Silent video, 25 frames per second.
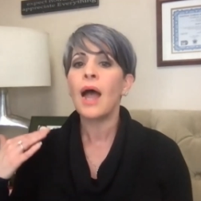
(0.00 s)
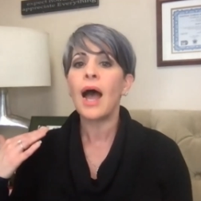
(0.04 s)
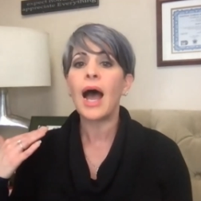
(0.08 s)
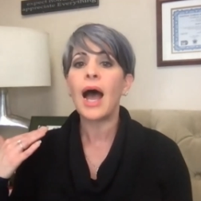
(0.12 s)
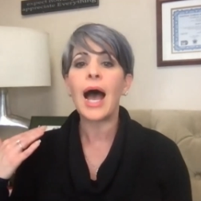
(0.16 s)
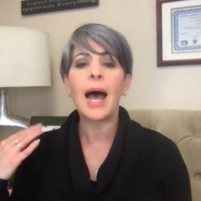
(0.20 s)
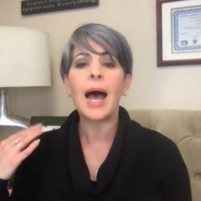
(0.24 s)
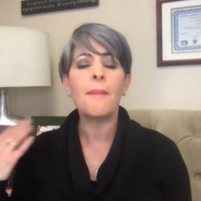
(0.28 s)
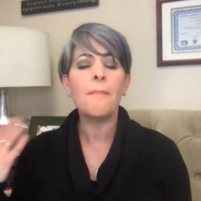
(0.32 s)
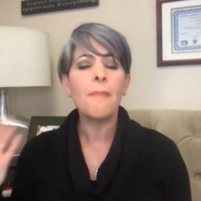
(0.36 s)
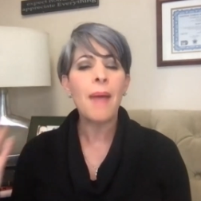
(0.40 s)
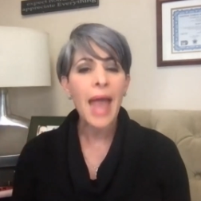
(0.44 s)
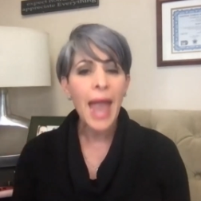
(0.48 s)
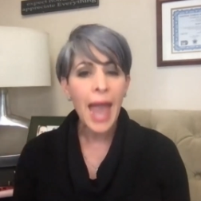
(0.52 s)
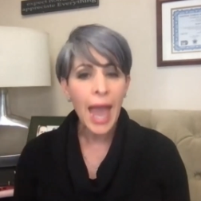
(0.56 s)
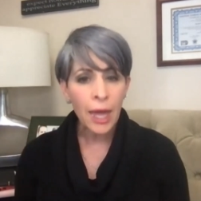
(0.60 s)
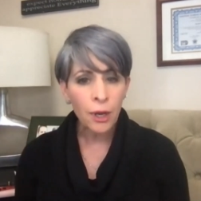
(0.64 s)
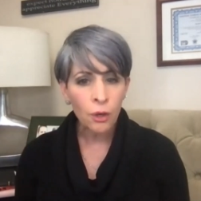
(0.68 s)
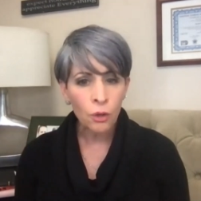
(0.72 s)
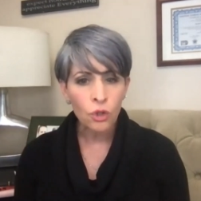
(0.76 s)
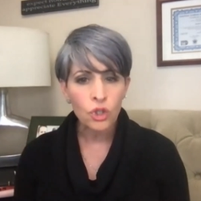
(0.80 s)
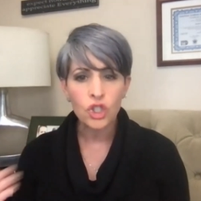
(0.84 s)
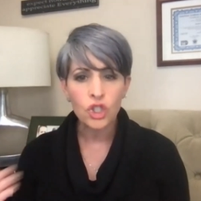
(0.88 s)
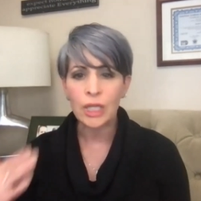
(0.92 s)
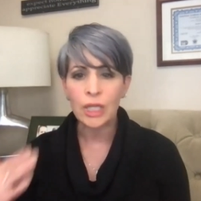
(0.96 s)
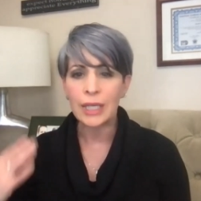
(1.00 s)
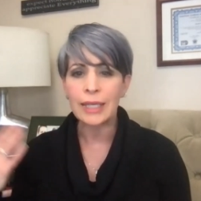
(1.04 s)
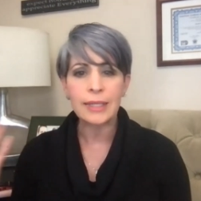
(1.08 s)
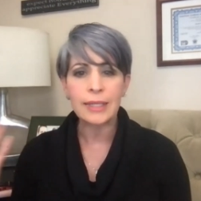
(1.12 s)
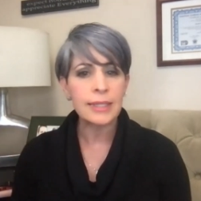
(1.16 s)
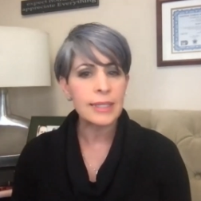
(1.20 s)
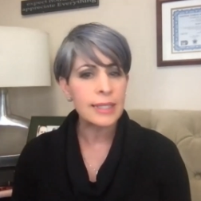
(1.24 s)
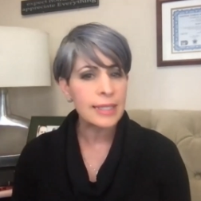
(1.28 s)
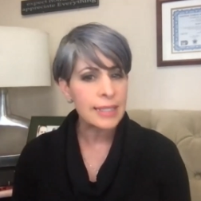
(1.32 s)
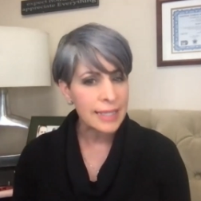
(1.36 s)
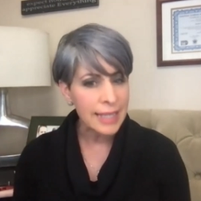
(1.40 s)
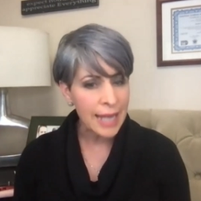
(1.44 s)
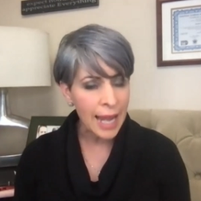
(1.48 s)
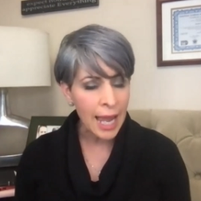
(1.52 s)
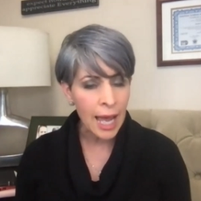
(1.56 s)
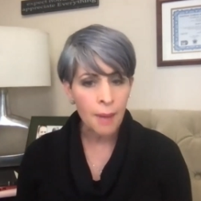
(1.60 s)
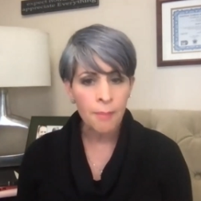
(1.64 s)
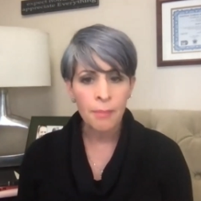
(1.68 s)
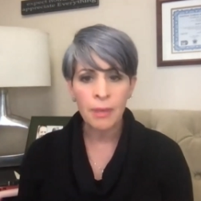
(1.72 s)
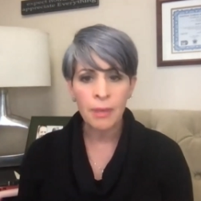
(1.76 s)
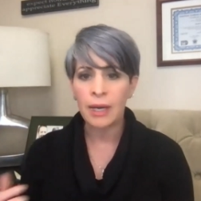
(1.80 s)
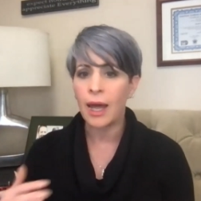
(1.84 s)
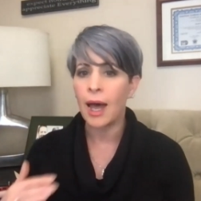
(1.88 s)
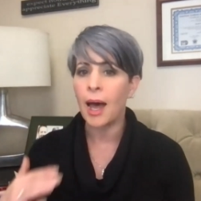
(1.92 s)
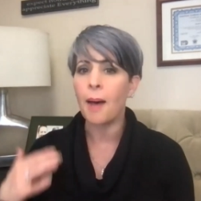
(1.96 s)
um, energy,
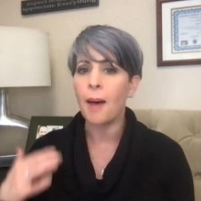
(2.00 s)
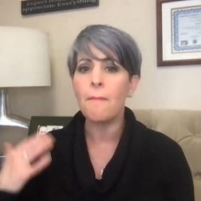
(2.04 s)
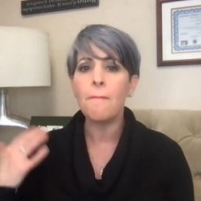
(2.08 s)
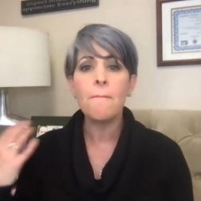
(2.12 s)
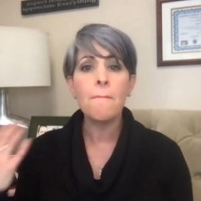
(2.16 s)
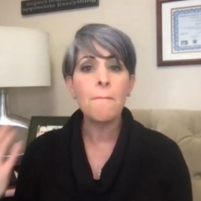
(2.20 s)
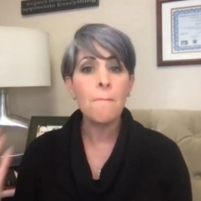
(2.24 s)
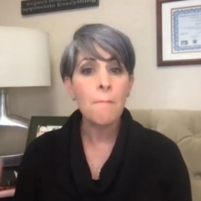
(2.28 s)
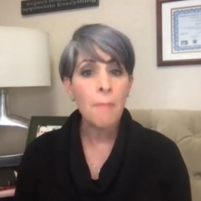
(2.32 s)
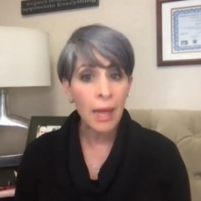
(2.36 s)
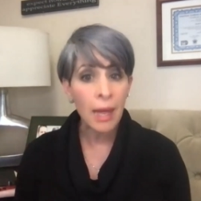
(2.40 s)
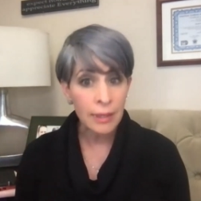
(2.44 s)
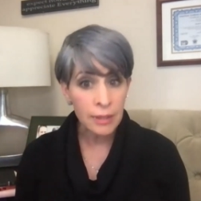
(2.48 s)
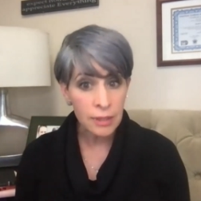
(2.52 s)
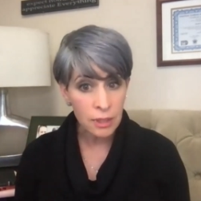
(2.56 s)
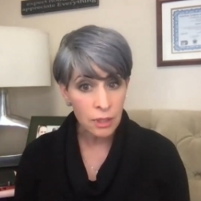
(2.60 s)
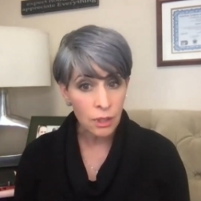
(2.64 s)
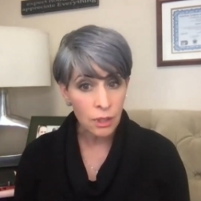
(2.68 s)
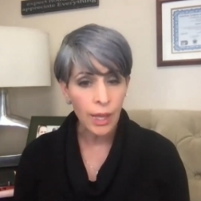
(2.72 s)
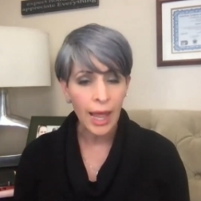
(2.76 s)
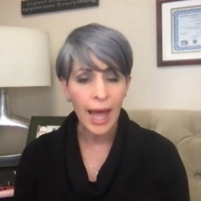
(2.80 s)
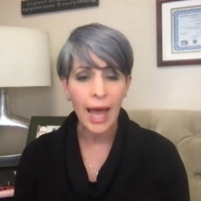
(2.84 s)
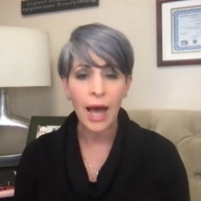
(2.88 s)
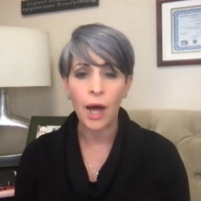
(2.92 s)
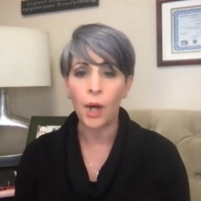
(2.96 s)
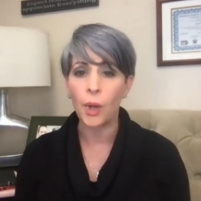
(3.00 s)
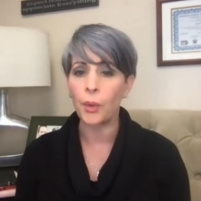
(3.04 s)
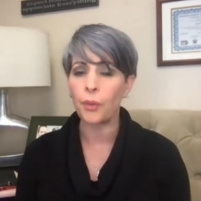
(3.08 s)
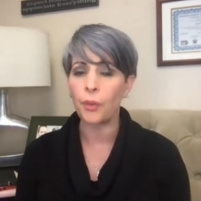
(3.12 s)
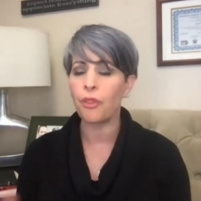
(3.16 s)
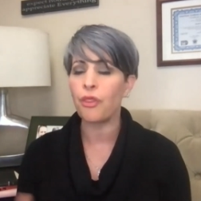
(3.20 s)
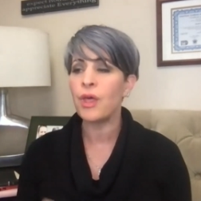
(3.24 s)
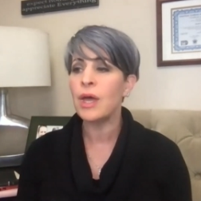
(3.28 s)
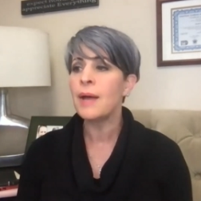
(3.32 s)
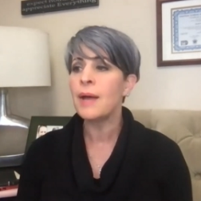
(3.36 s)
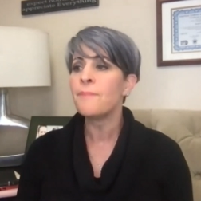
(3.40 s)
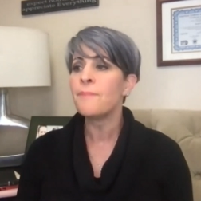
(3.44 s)
stamina, mental health,